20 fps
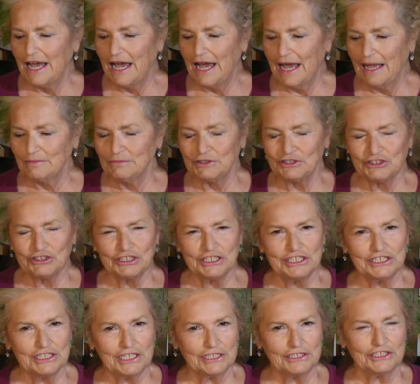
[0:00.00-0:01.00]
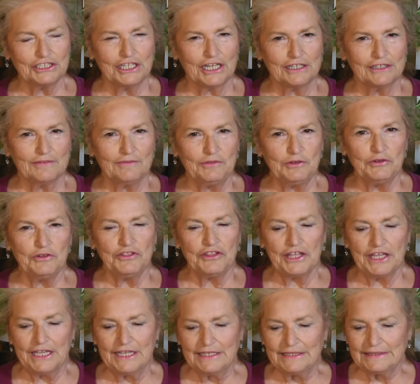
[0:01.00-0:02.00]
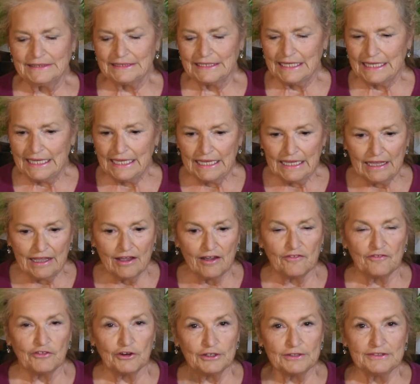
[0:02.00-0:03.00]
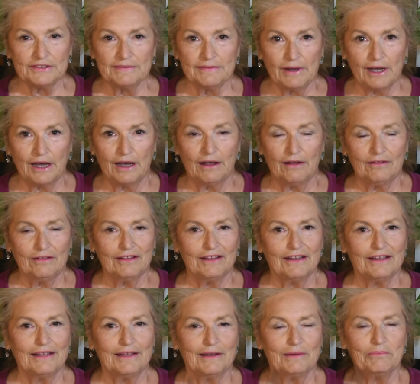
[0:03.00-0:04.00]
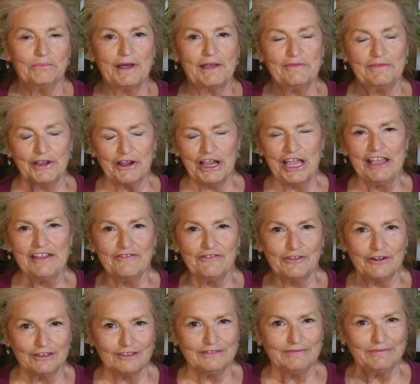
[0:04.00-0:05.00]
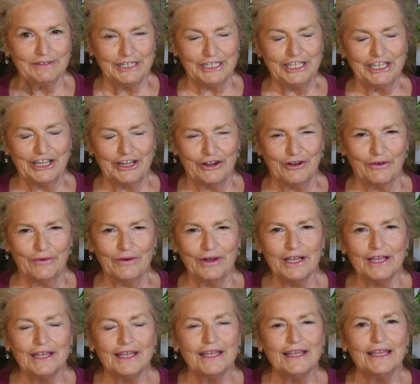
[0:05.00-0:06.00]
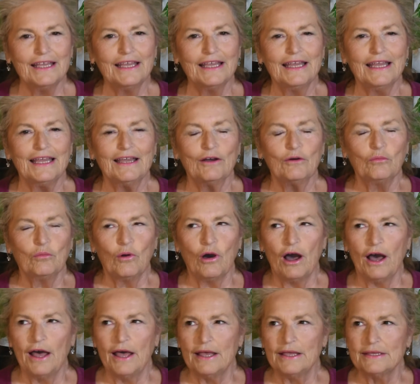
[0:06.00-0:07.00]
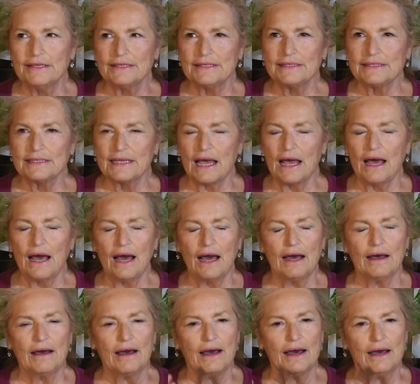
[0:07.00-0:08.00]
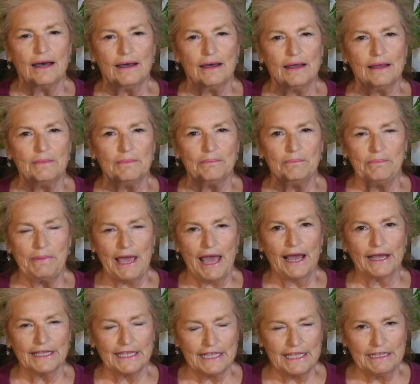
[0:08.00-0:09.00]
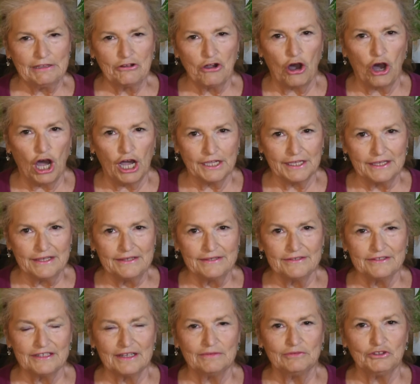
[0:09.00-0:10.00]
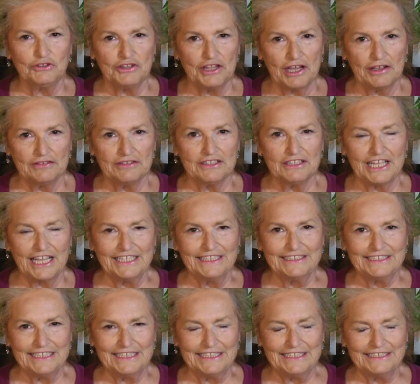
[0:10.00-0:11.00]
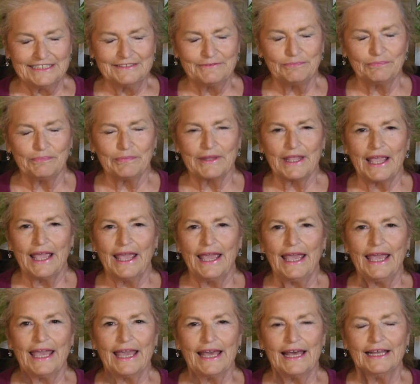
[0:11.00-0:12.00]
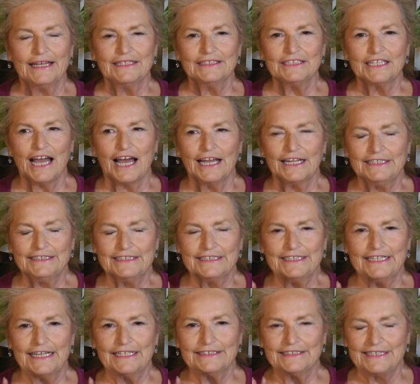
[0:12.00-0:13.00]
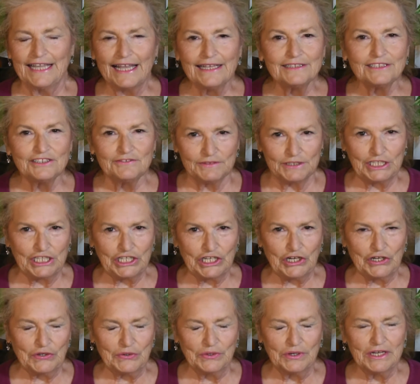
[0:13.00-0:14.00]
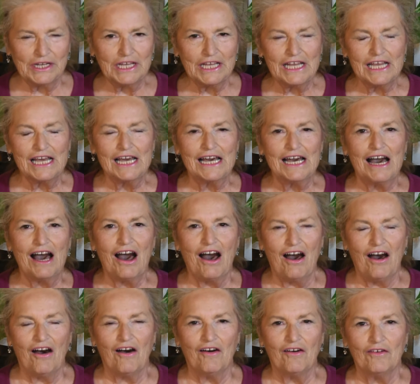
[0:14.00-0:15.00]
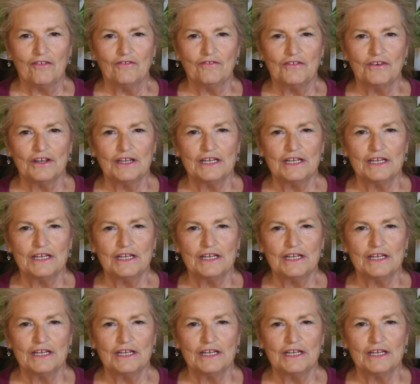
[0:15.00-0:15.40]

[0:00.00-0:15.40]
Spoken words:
I'm just going to touch on a few things. First of all, my very first video was back in August of 2019, and I did a test video of